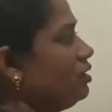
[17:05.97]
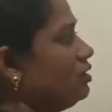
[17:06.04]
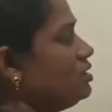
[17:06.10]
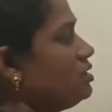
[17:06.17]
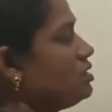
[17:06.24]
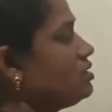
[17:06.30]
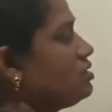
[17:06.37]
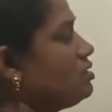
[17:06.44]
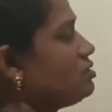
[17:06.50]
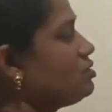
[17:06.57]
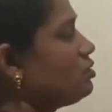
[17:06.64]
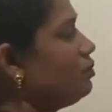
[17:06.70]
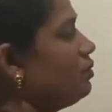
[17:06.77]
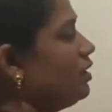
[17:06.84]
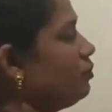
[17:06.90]
This is
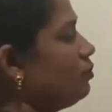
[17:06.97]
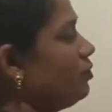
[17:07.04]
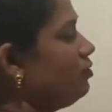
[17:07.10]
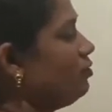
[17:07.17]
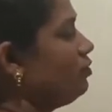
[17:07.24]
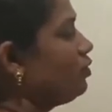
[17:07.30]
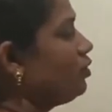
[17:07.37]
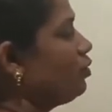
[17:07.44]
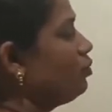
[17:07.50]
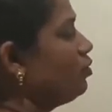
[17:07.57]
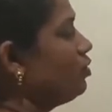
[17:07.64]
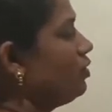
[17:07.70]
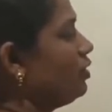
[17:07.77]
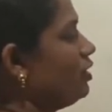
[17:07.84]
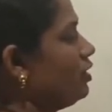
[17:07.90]
also made up of
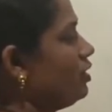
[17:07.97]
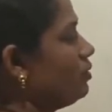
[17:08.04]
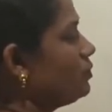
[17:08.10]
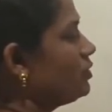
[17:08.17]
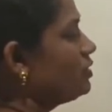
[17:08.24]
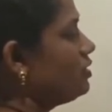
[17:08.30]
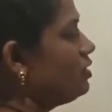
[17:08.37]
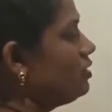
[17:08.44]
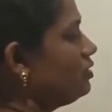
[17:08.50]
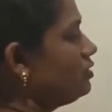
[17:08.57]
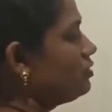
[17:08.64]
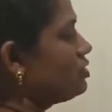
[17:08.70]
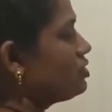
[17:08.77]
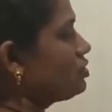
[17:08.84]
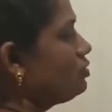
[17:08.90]
cuboidal epithelial
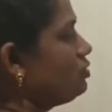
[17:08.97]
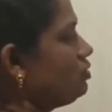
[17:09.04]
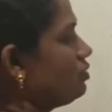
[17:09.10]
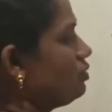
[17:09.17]
tissue,